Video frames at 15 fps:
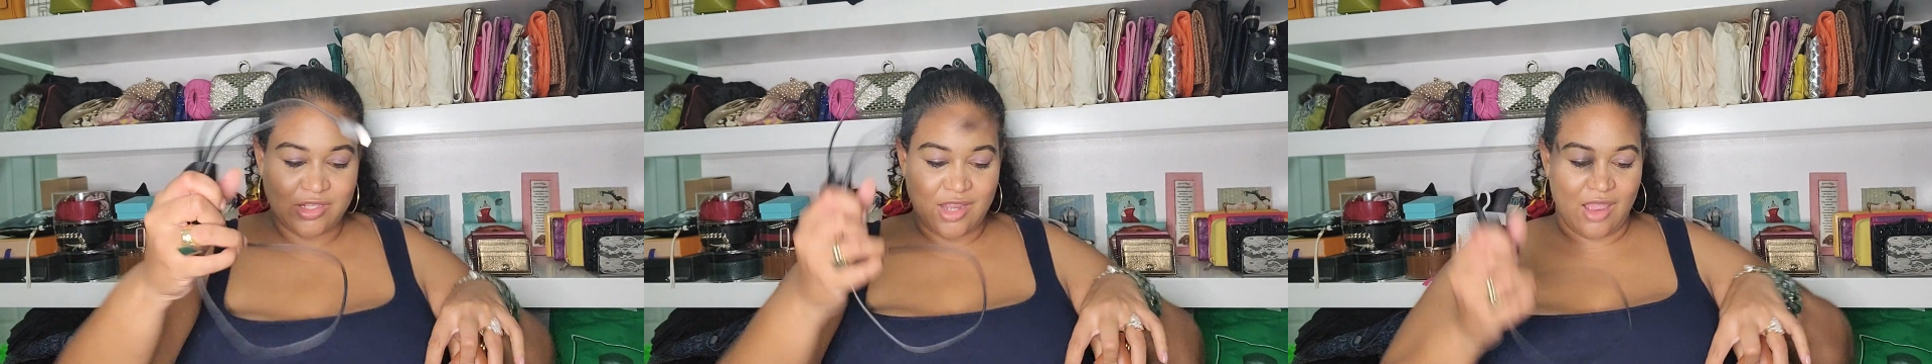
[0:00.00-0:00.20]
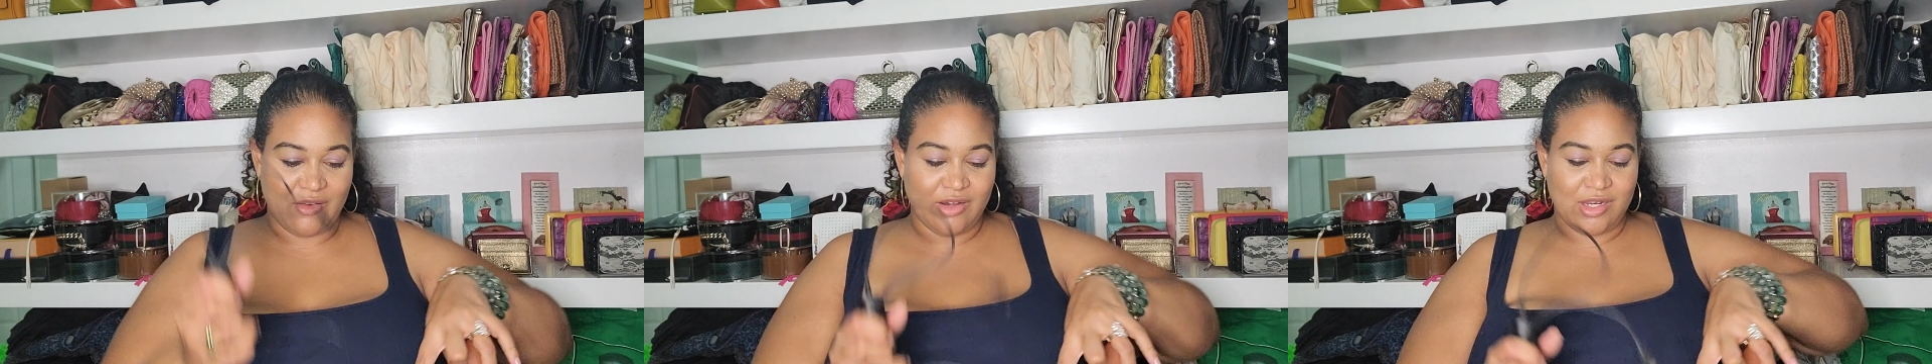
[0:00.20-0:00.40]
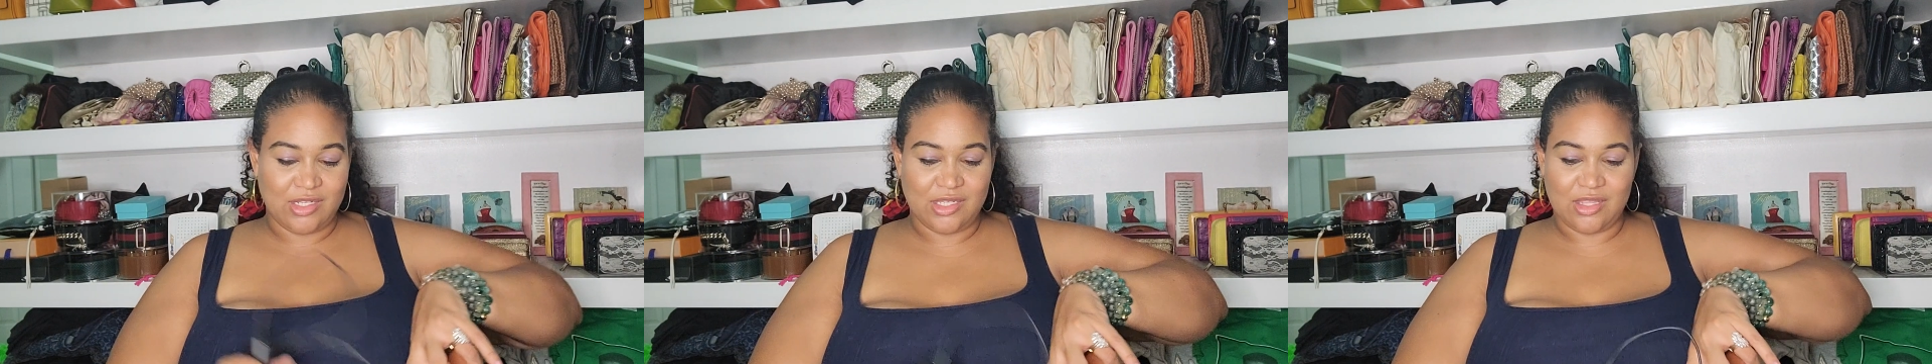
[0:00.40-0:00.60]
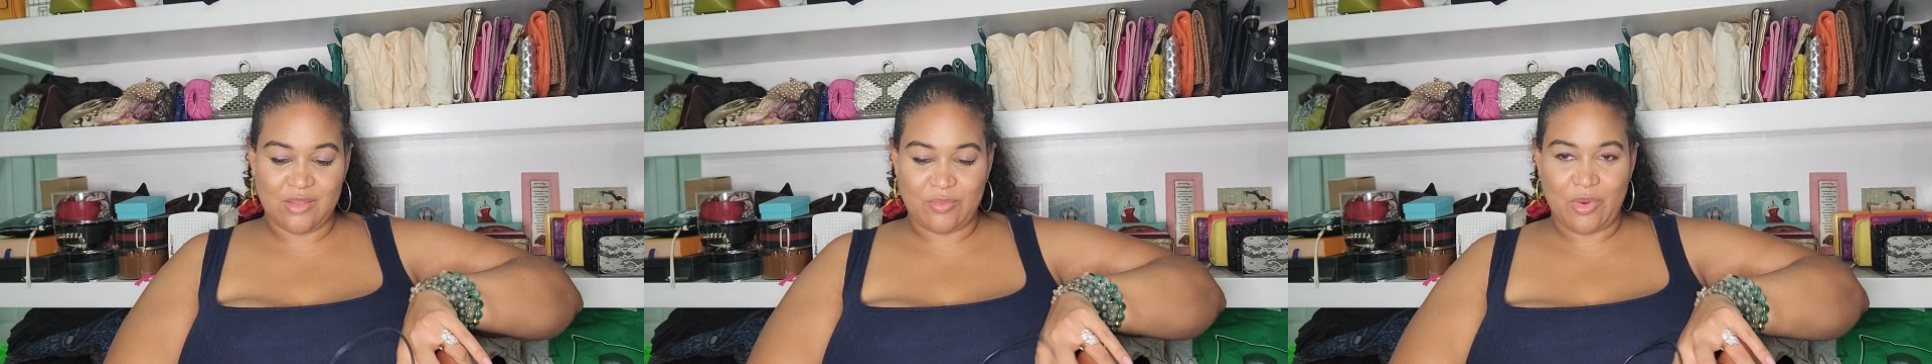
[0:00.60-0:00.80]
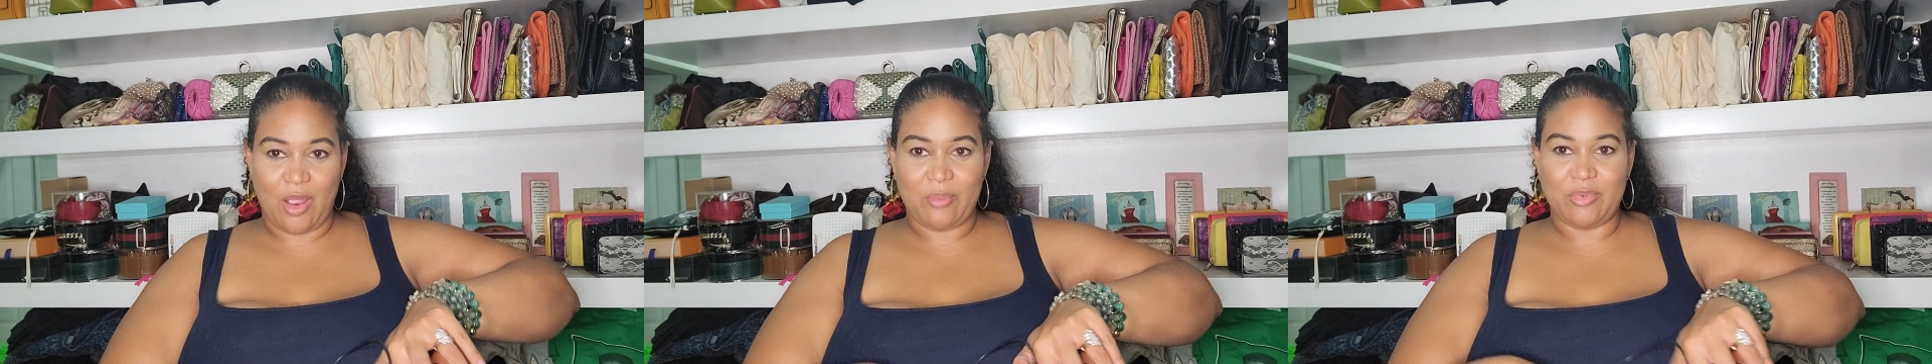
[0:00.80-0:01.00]
down into the
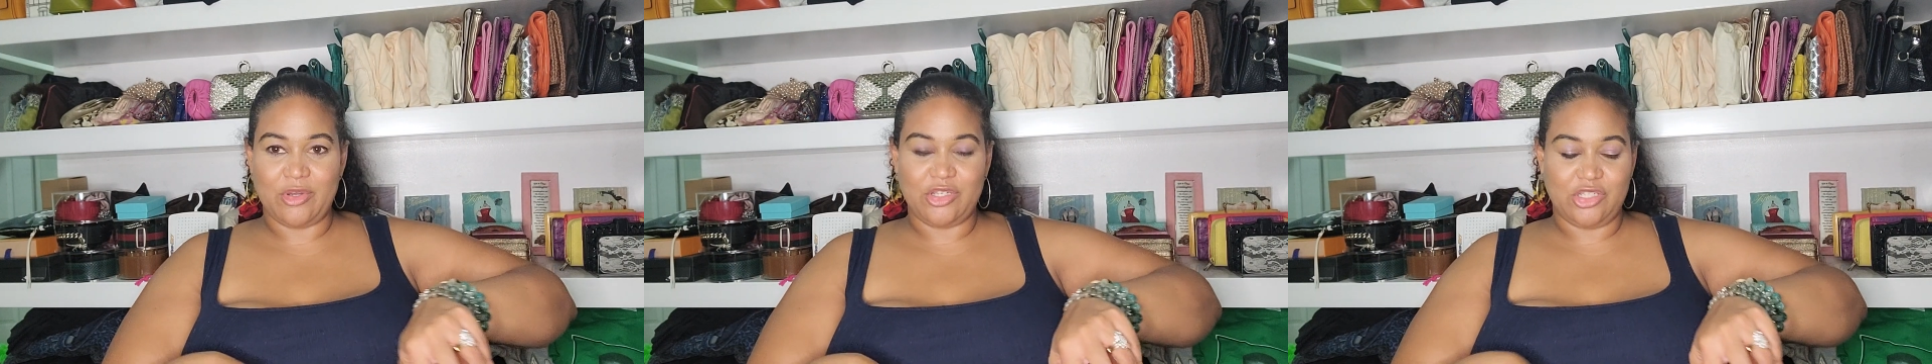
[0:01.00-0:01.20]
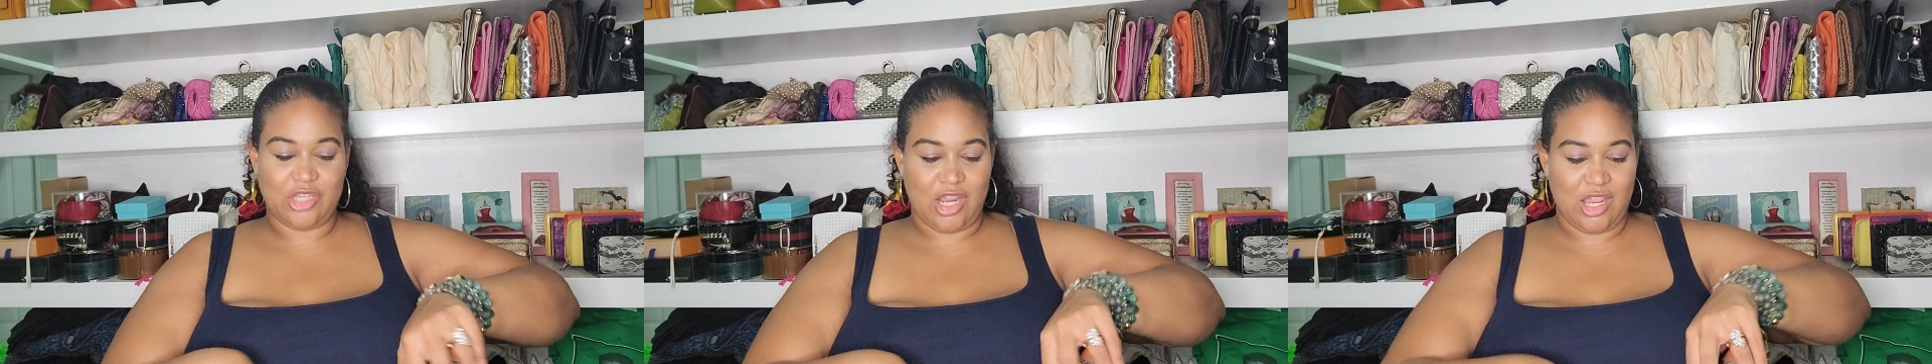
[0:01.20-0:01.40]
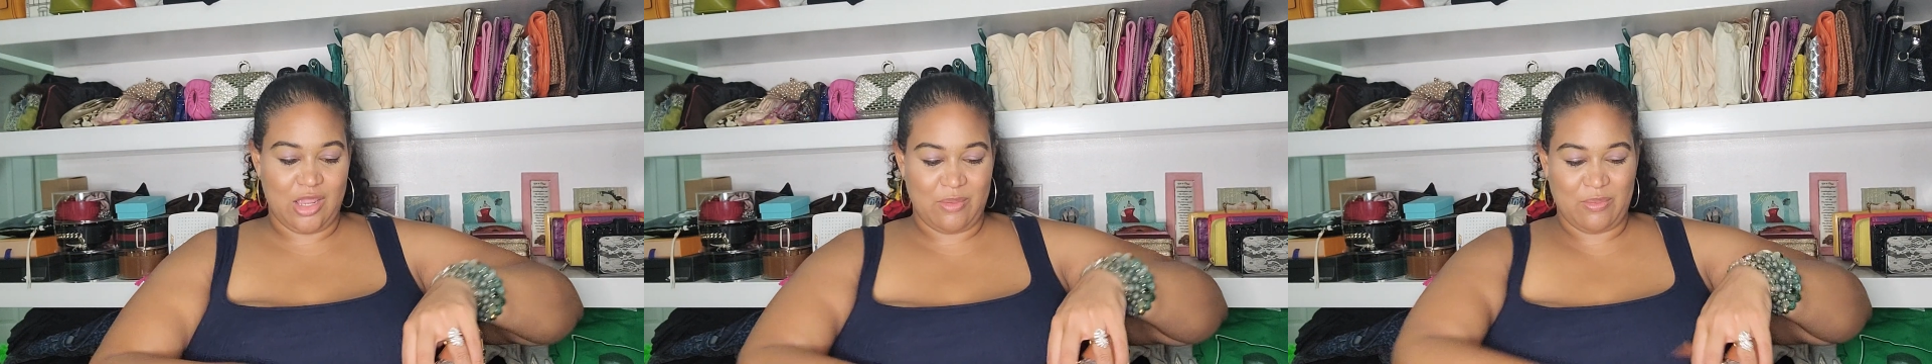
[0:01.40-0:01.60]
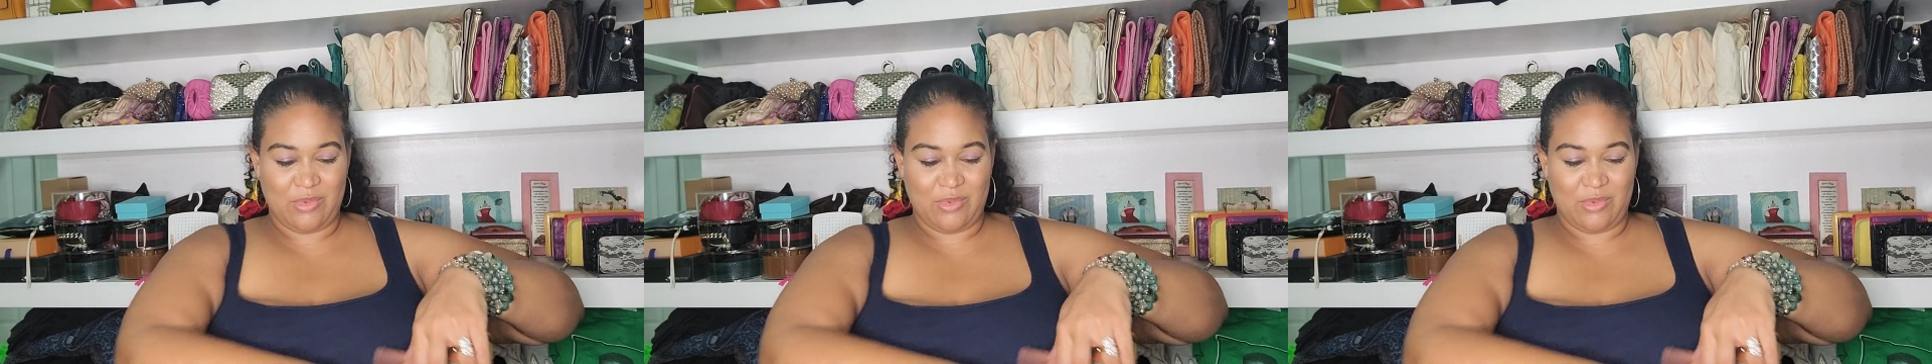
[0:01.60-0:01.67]
proper shape.